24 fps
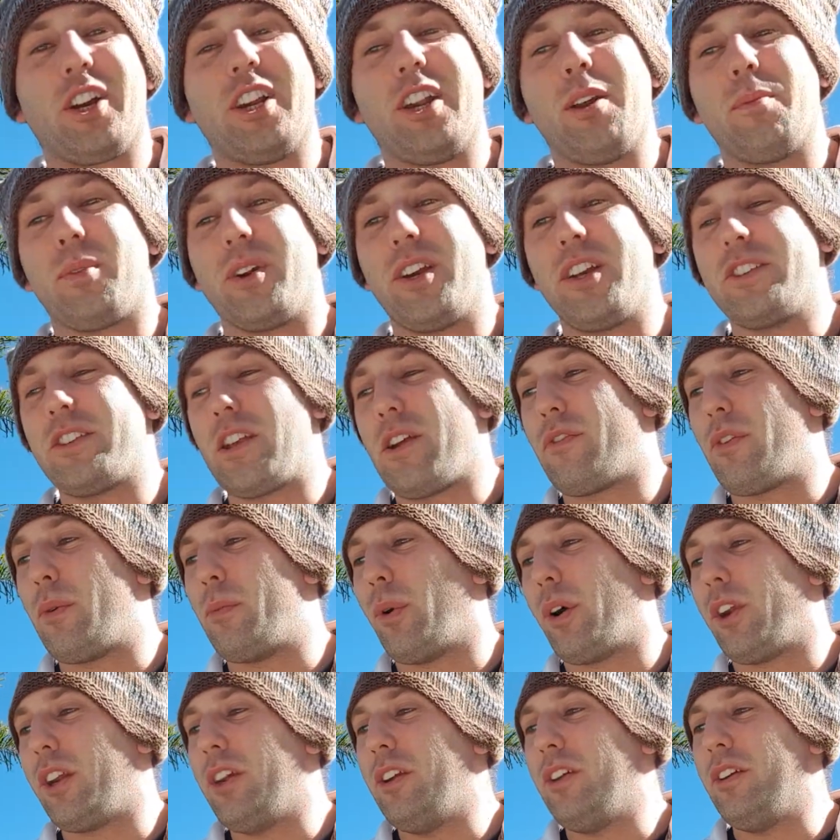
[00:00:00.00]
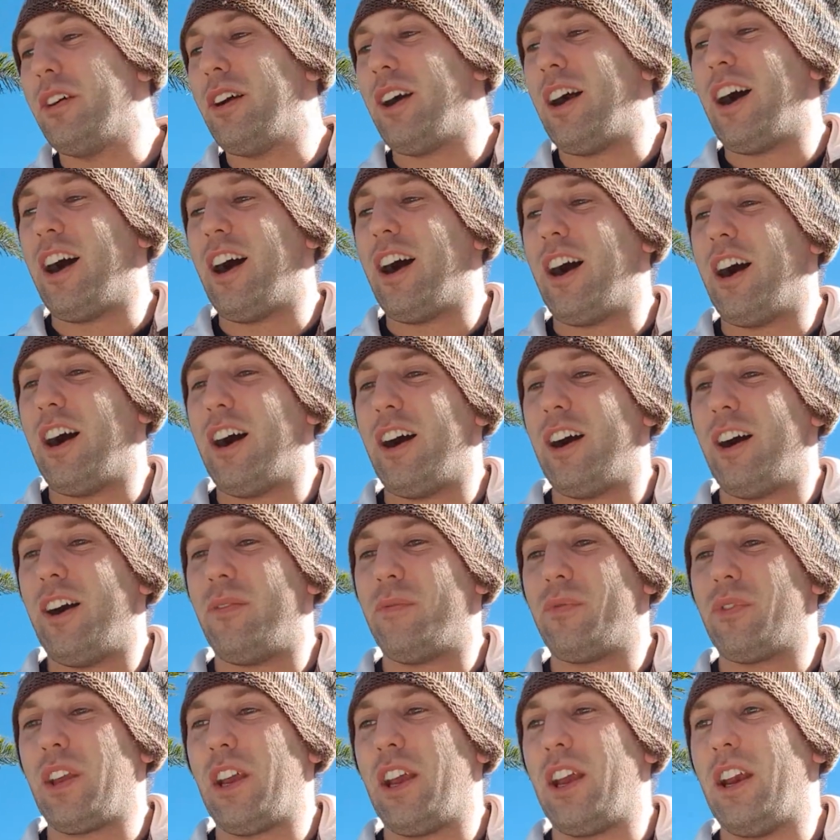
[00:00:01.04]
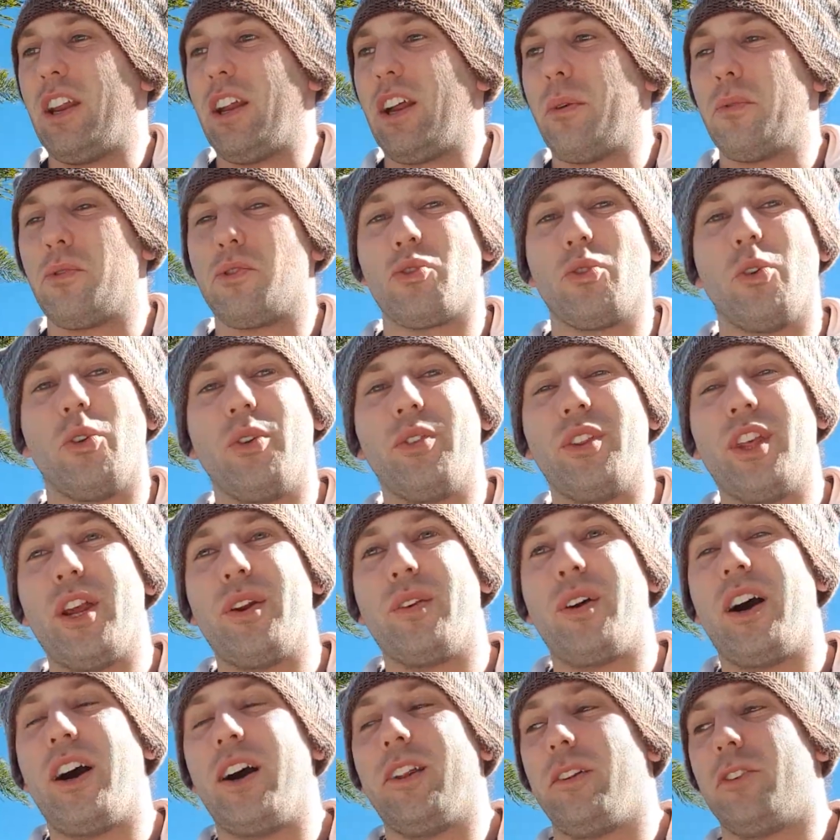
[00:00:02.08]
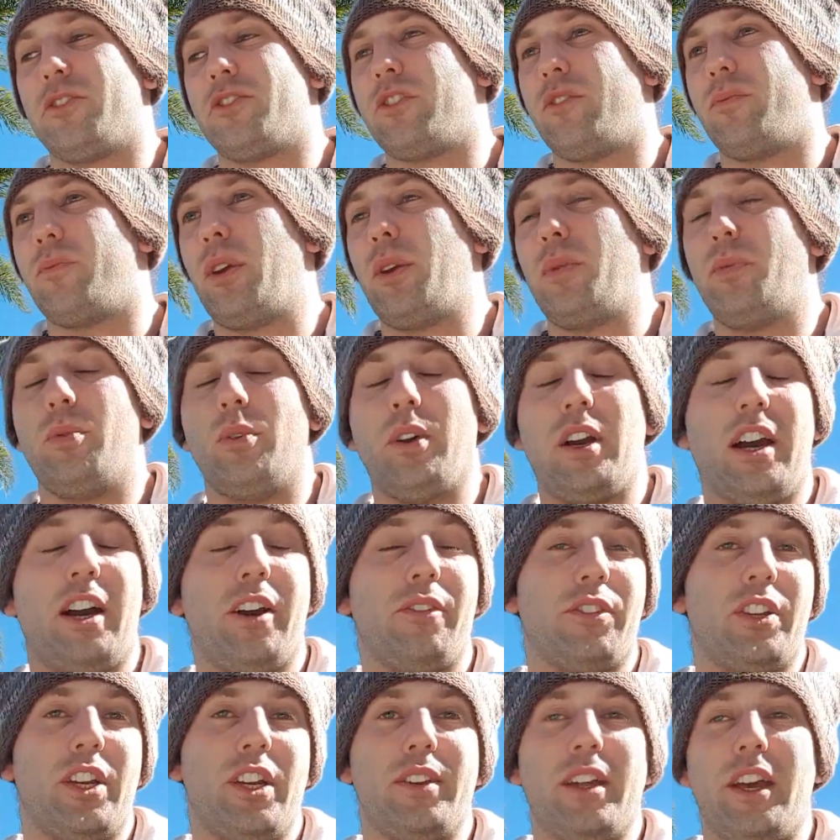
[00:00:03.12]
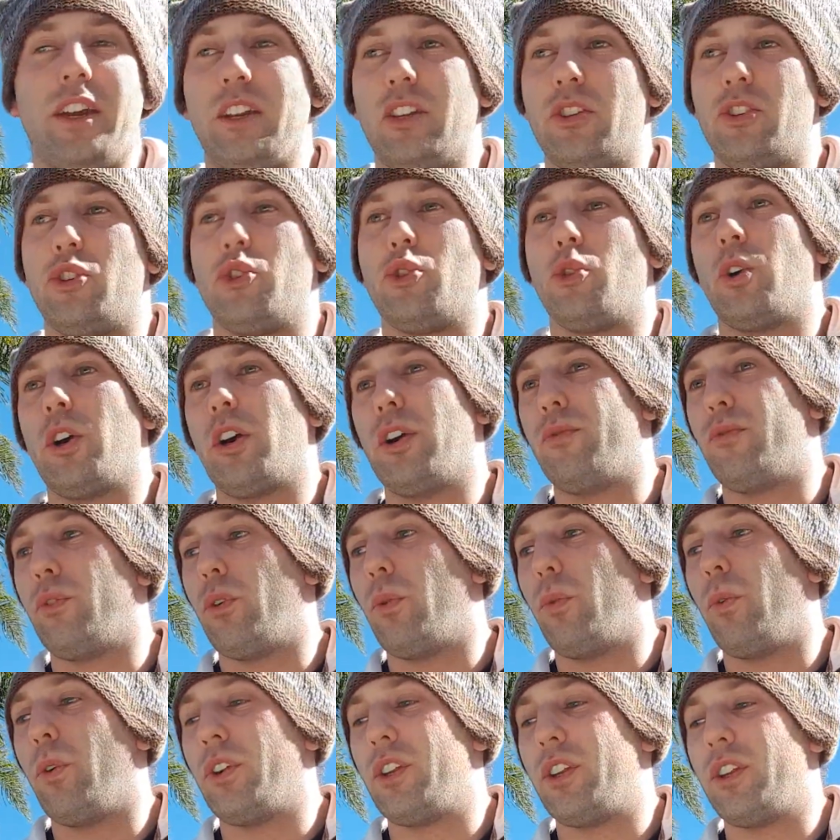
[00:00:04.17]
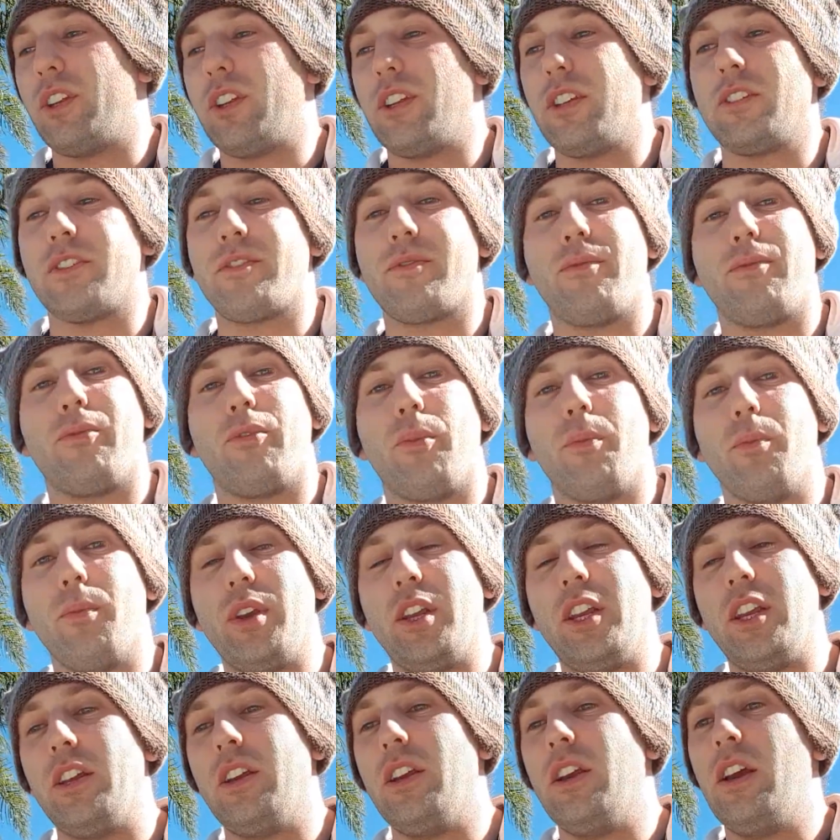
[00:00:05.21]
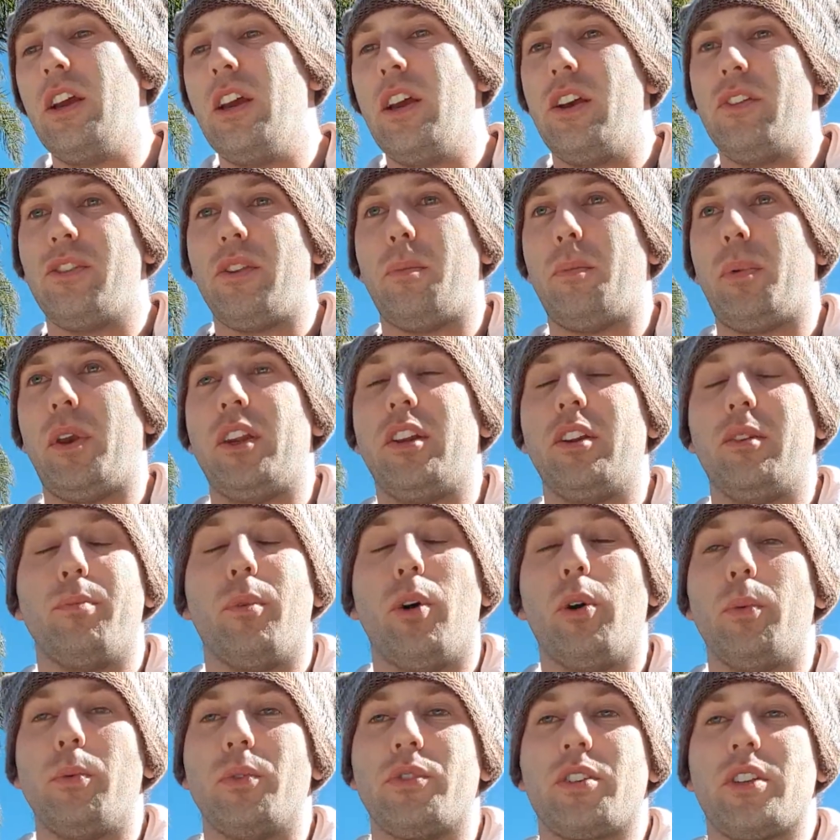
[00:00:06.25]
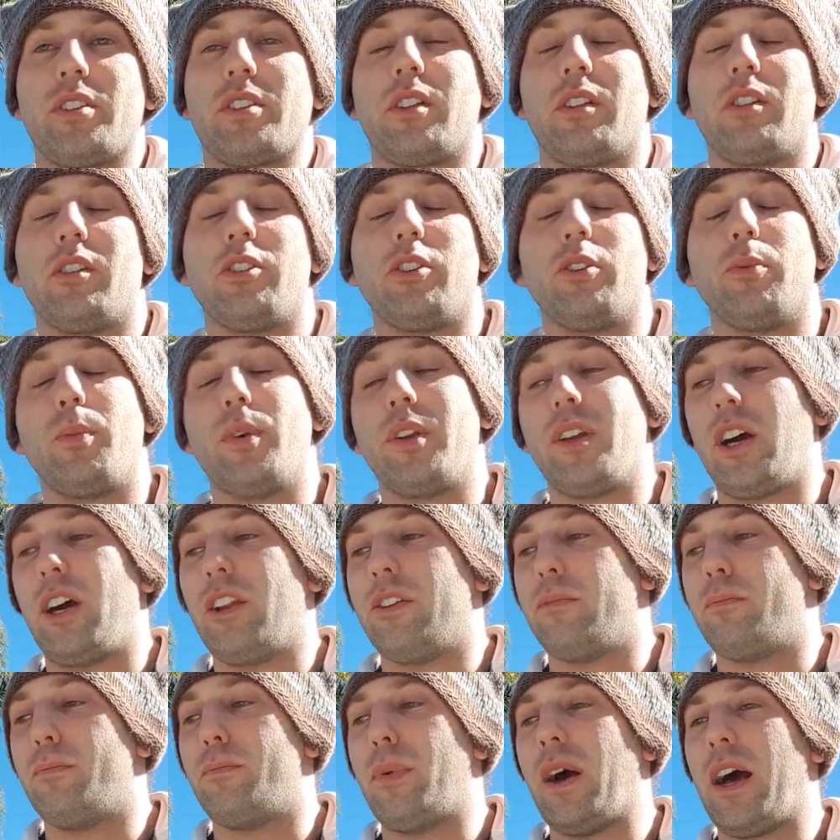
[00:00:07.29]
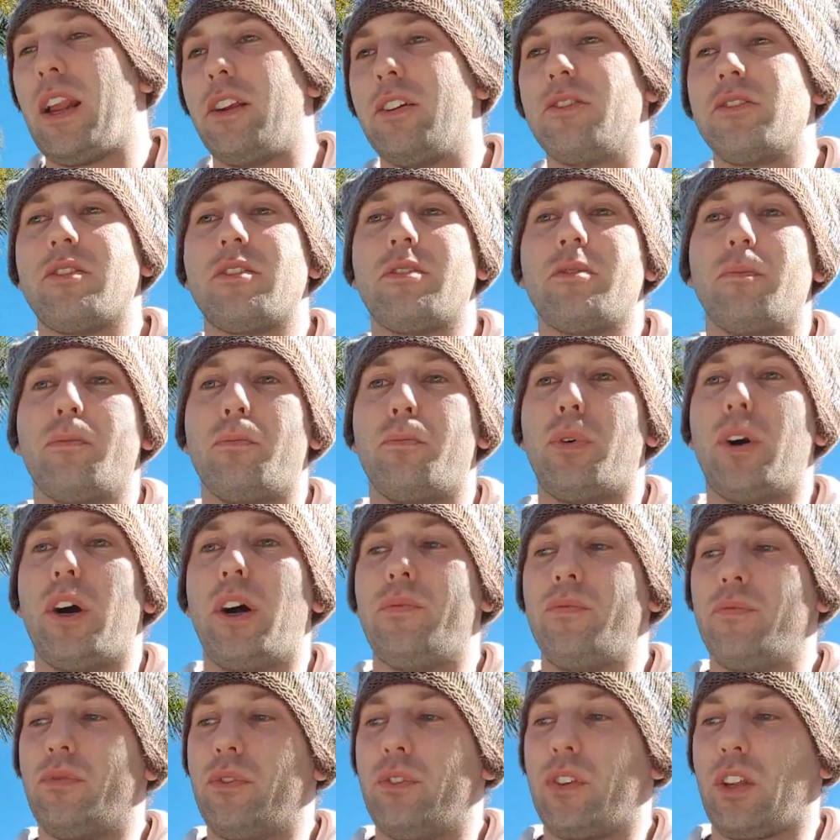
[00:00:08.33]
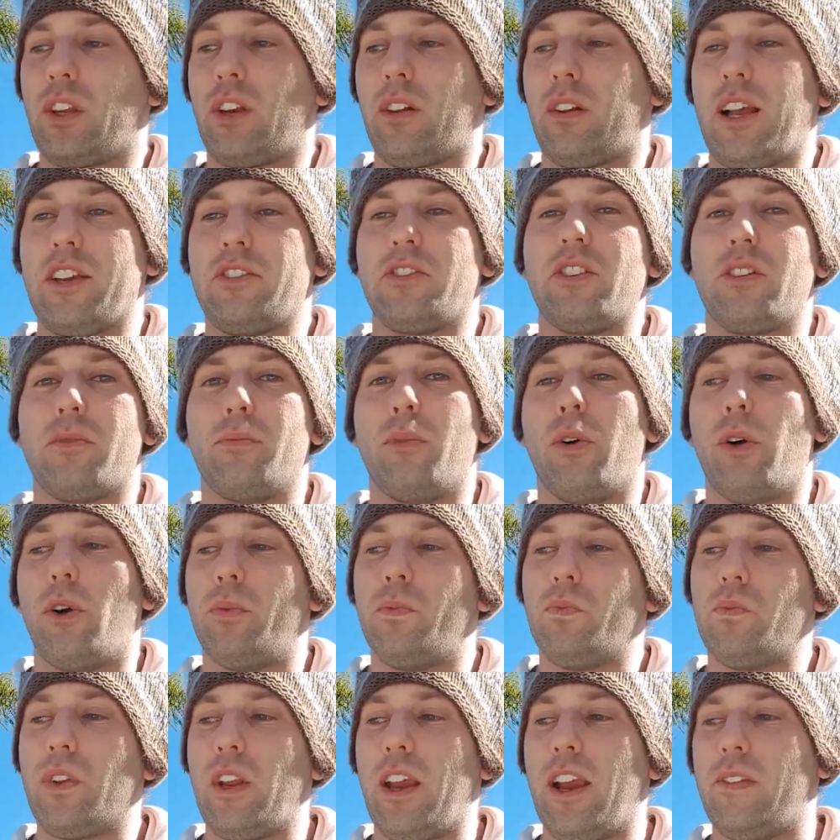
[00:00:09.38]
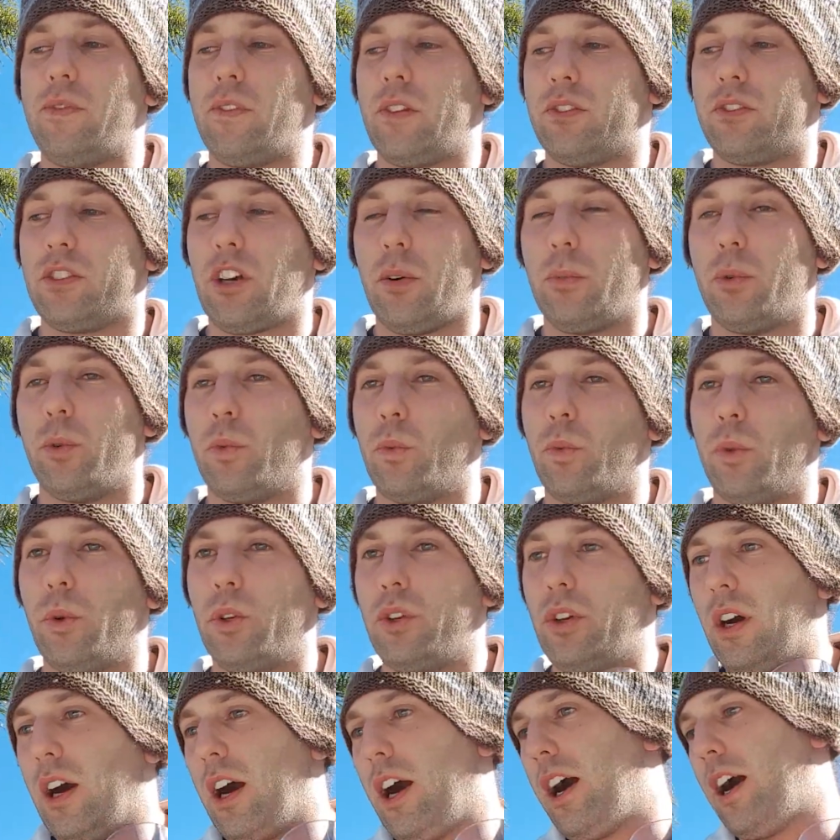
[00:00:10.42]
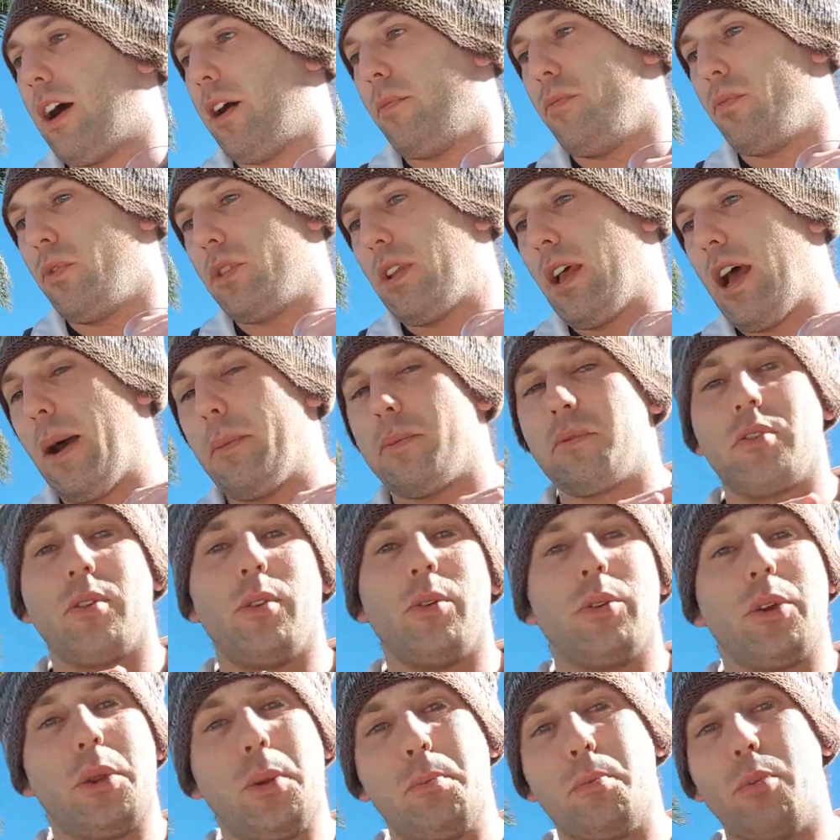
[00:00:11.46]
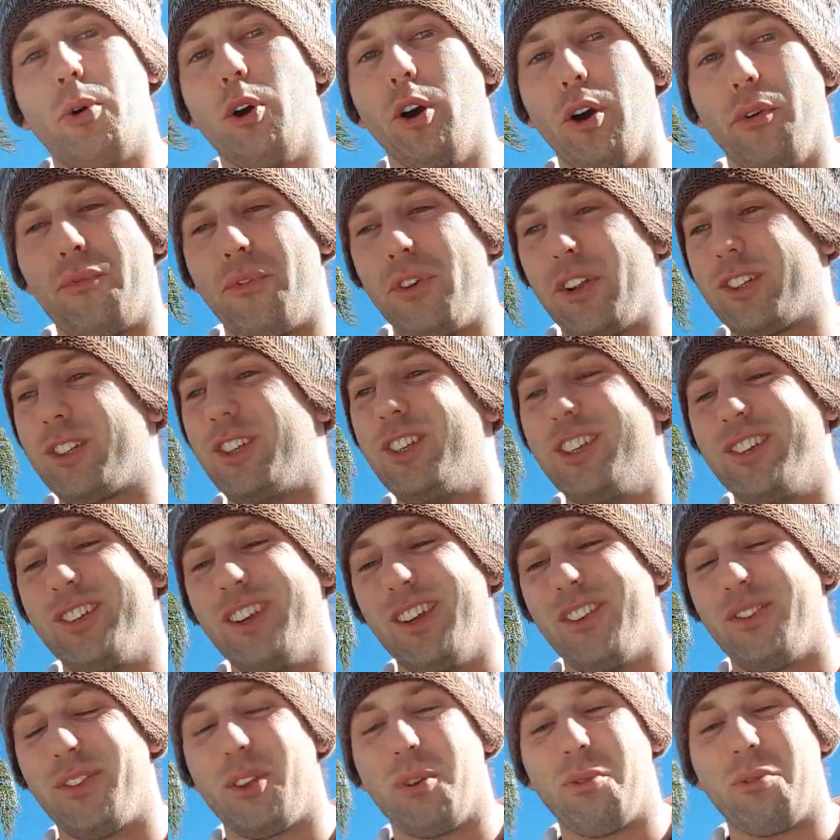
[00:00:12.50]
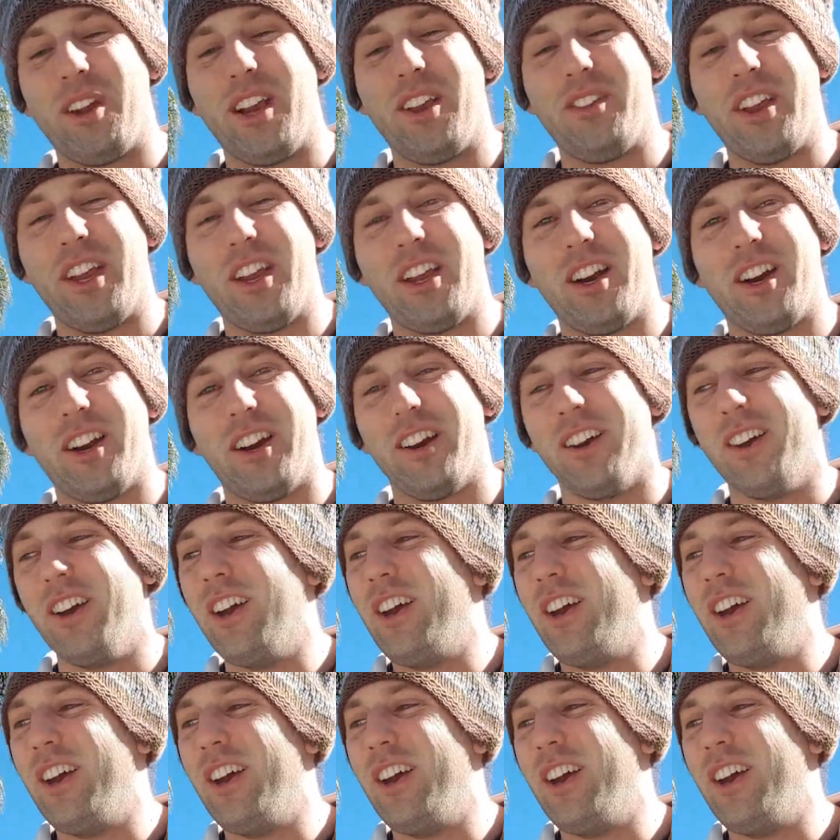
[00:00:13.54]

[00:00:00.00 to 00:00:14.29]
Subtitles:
please everybody, and I'm sure there are lots of people out there that enjoy it for what it is. For me, the peated malt was just a little bit unbalanced, but the classic malt and the double wood are absolutely perfect the way they are.